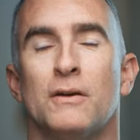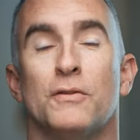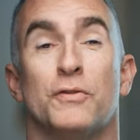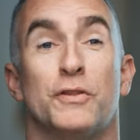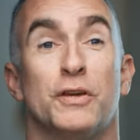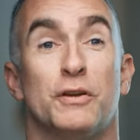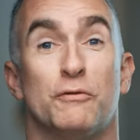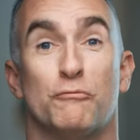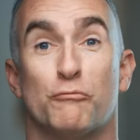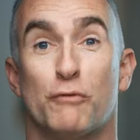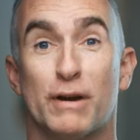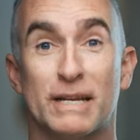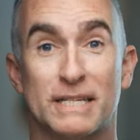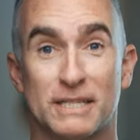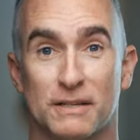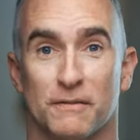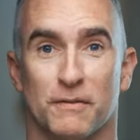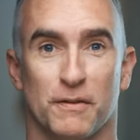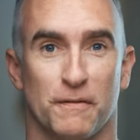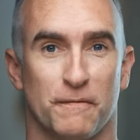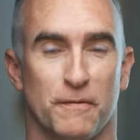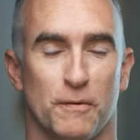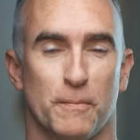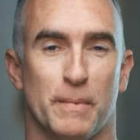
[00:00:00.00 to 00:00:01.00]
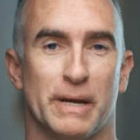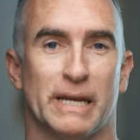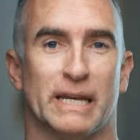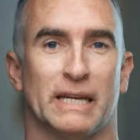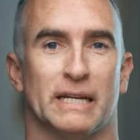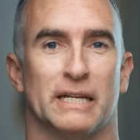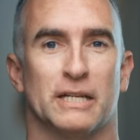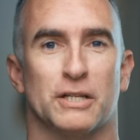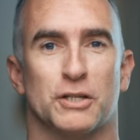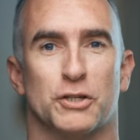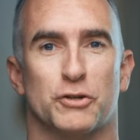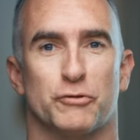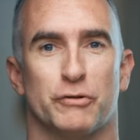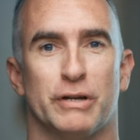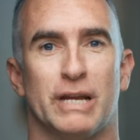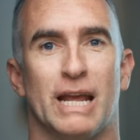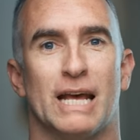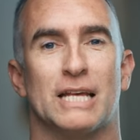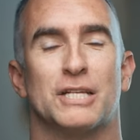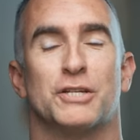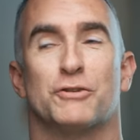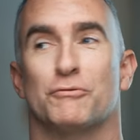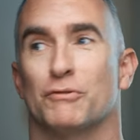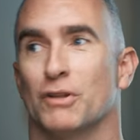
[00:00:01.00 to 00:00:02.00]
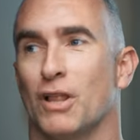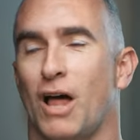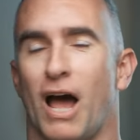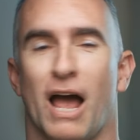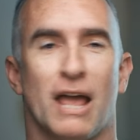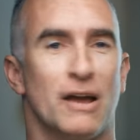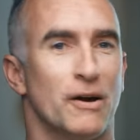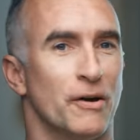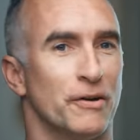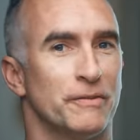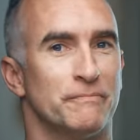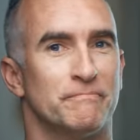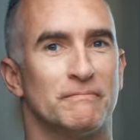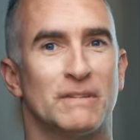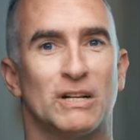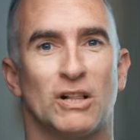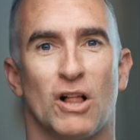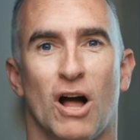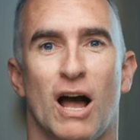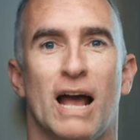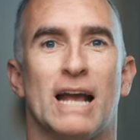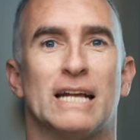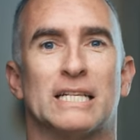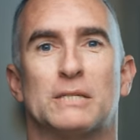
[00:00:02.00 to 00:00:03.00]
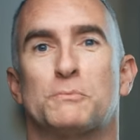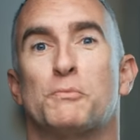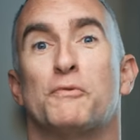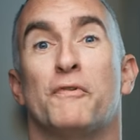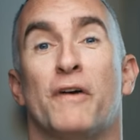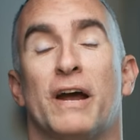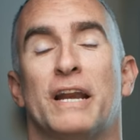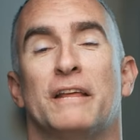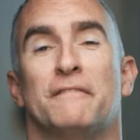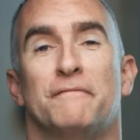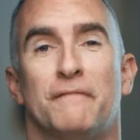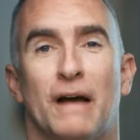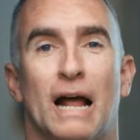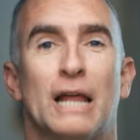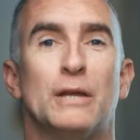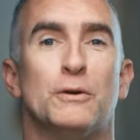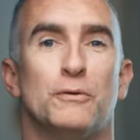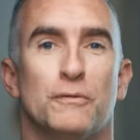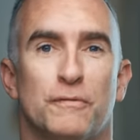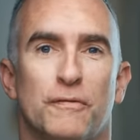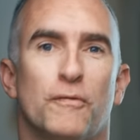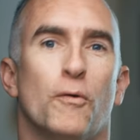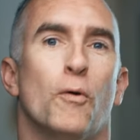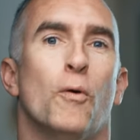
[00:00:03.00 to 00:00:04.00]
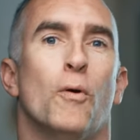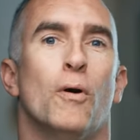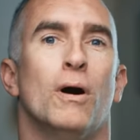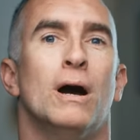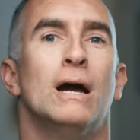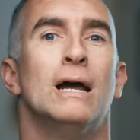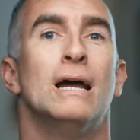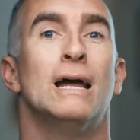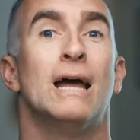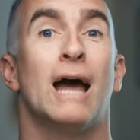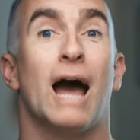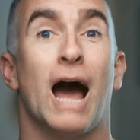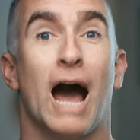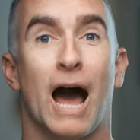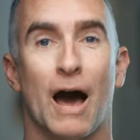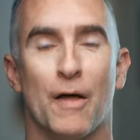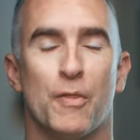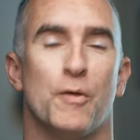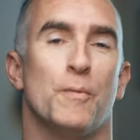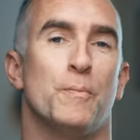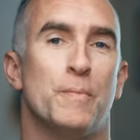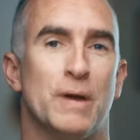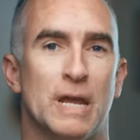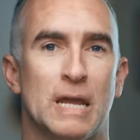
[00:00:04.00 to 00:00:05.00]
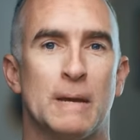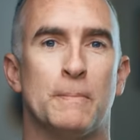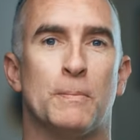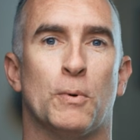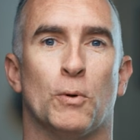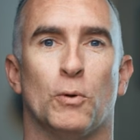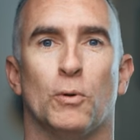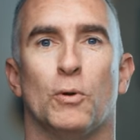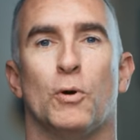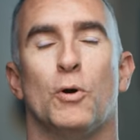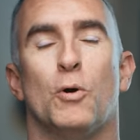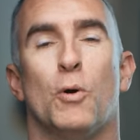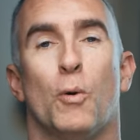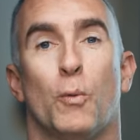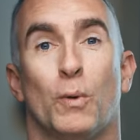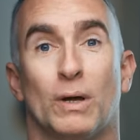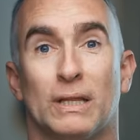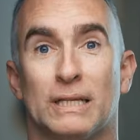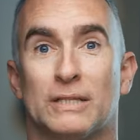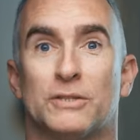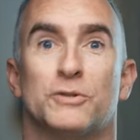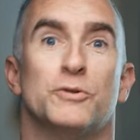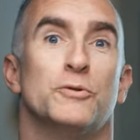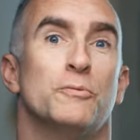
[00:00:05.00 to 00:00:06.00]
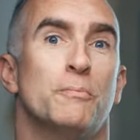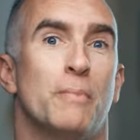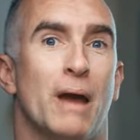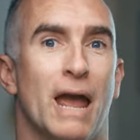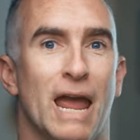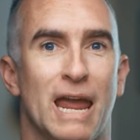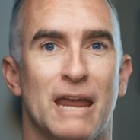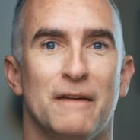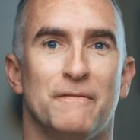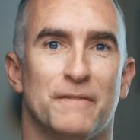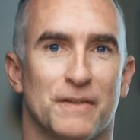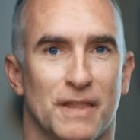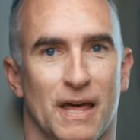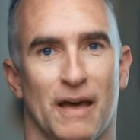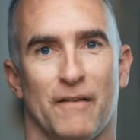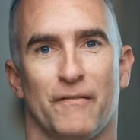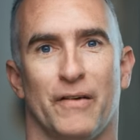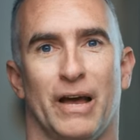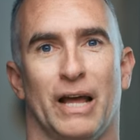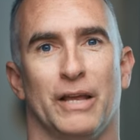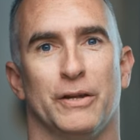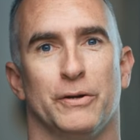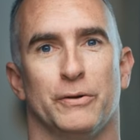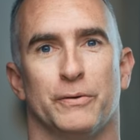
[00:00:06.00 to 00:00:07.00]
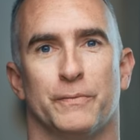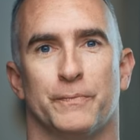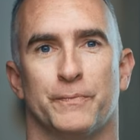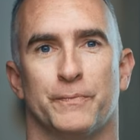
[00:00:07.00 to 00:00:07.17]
The rest of the filmmaking industry has to rely on clients providing value for other people who are willing to pay for that value.